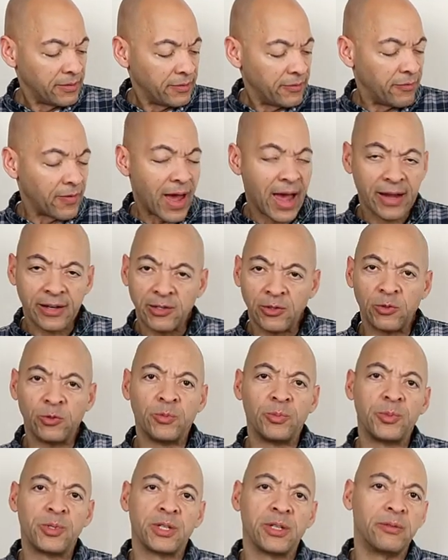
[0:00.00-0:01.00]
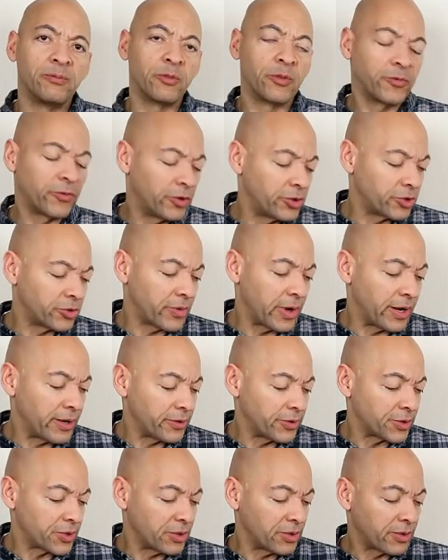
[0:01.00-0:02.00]
vacuums and
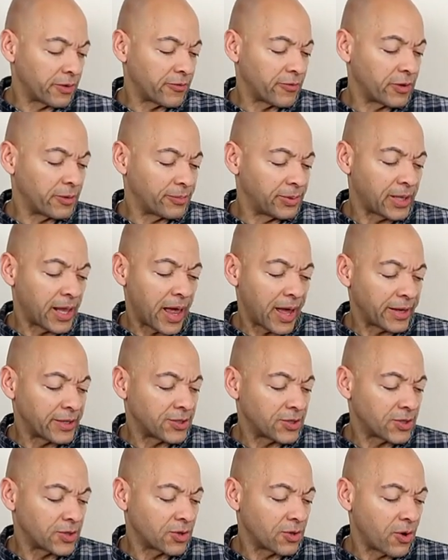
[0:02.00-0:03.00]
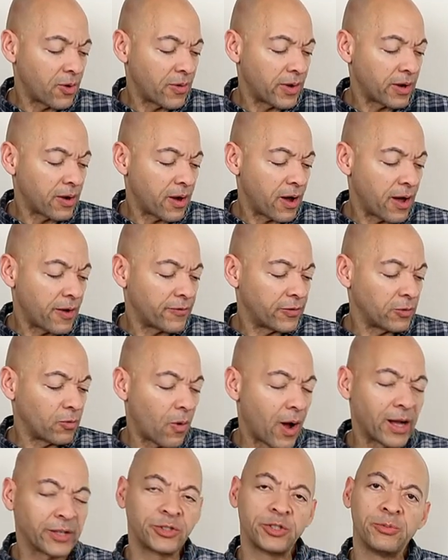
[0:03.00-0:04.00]
refrigerators and different appliances going off and
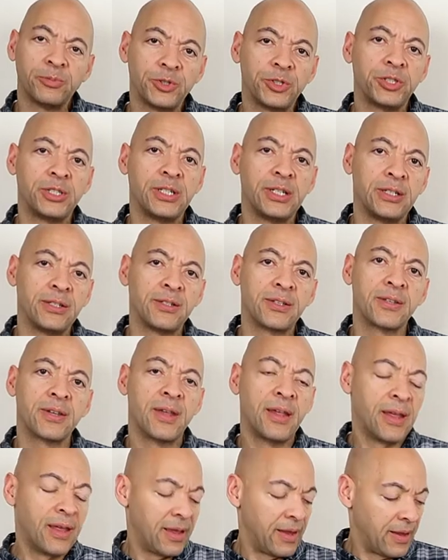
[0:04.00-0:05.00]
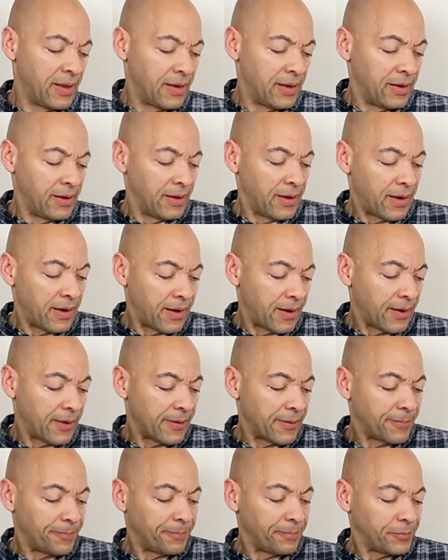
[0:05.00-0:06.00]
washing machines.
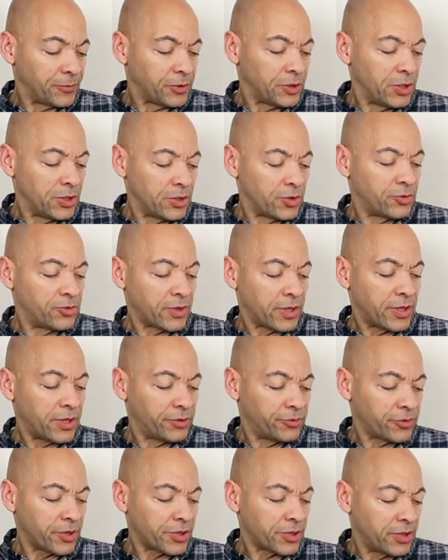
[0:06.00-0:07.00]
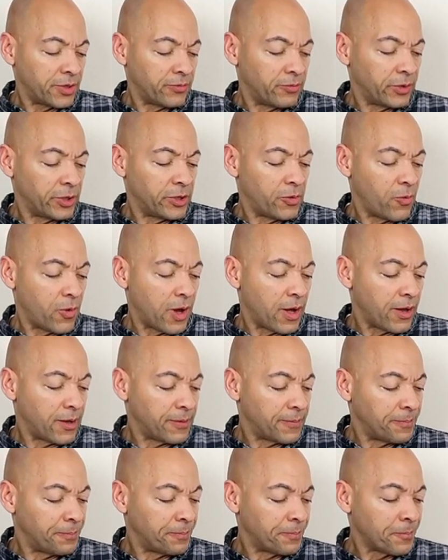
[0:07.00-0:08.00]
Um, she's adjusting really
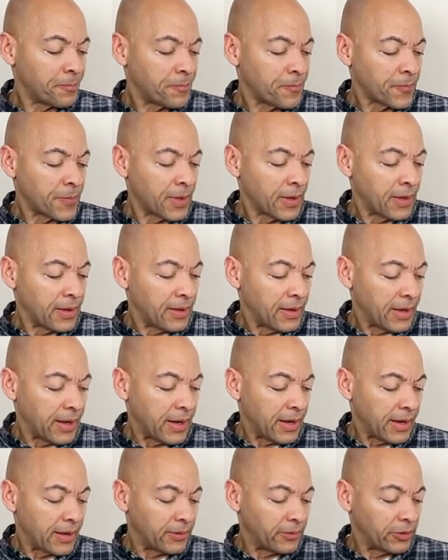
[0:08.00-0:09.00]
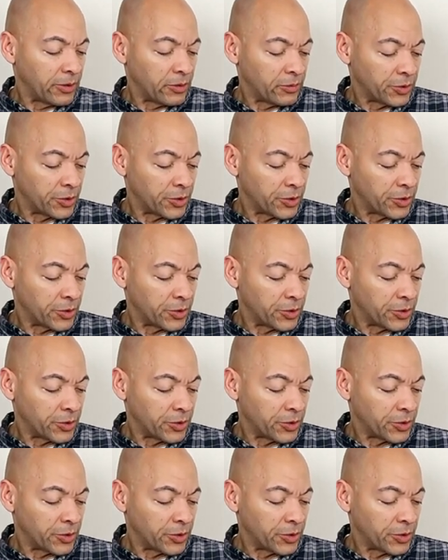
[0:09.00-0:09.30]
well, and you know